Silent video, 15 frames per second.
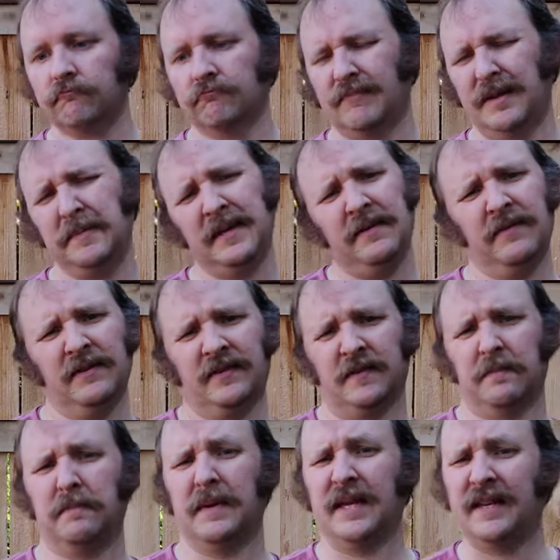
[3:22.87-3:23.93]
maybe even
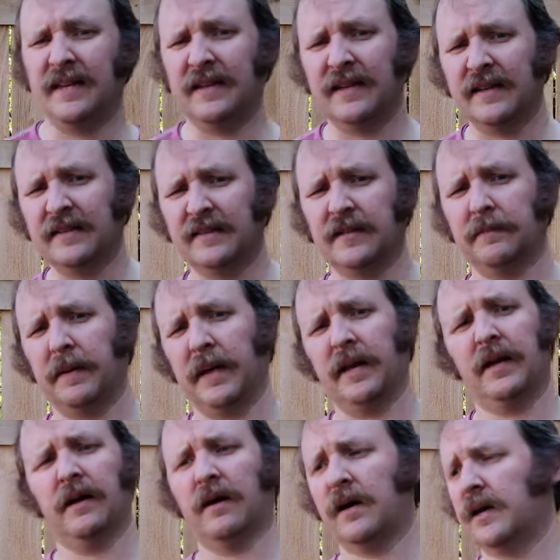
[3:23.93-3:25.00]
some meatiness,
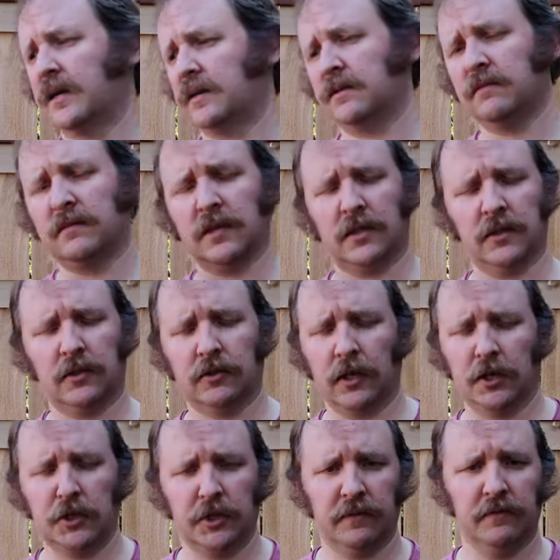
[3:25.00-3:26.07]
depending on the
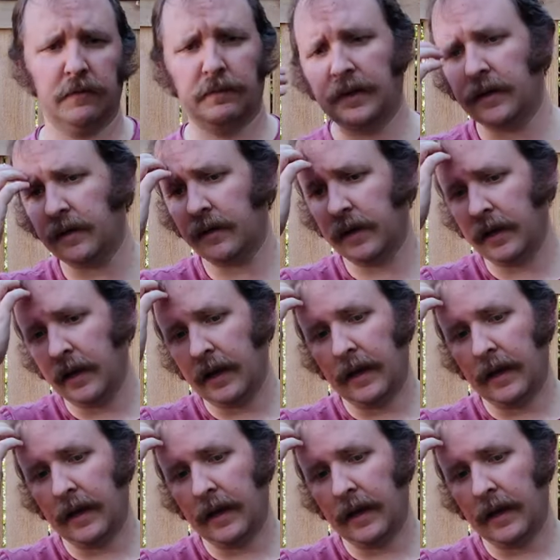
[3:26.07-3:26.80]
construction of the beer.